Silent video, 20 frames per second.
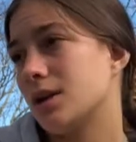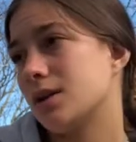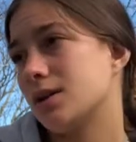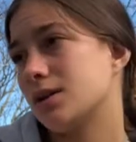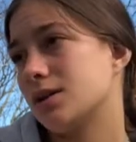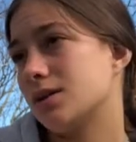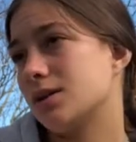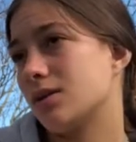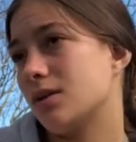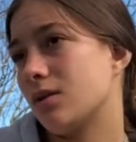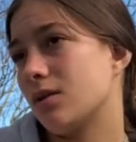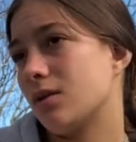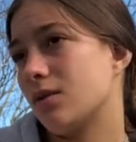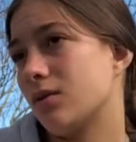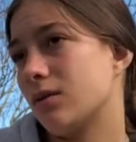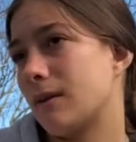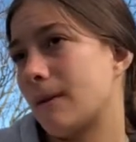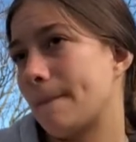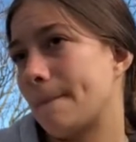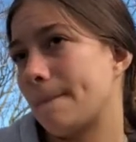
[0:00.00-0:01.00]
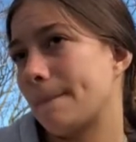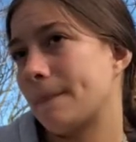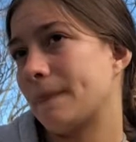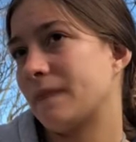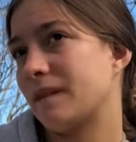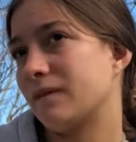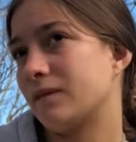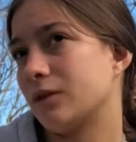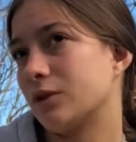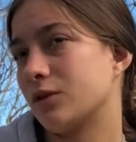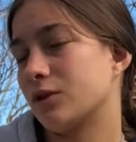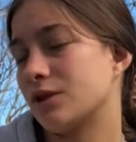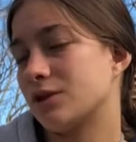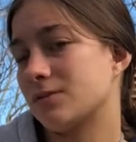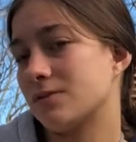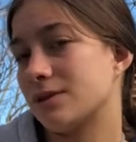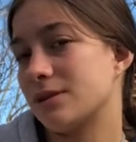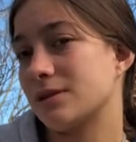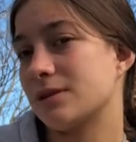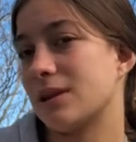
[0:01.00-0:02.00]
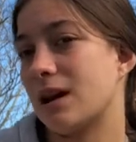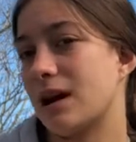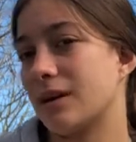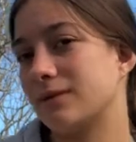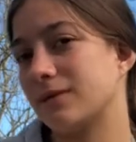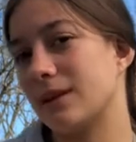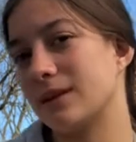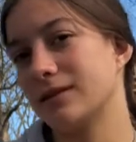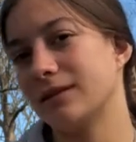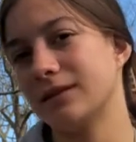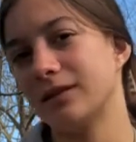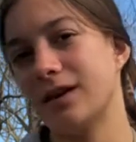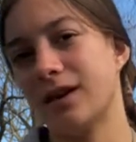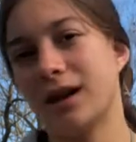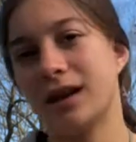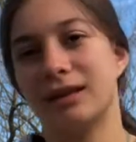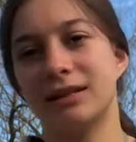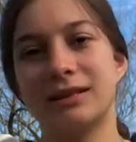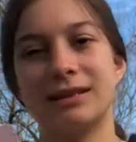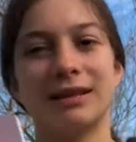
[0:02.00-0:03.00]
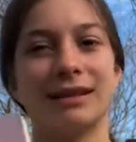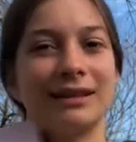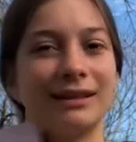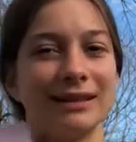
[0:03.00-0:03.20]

So for Christmas, I finally got,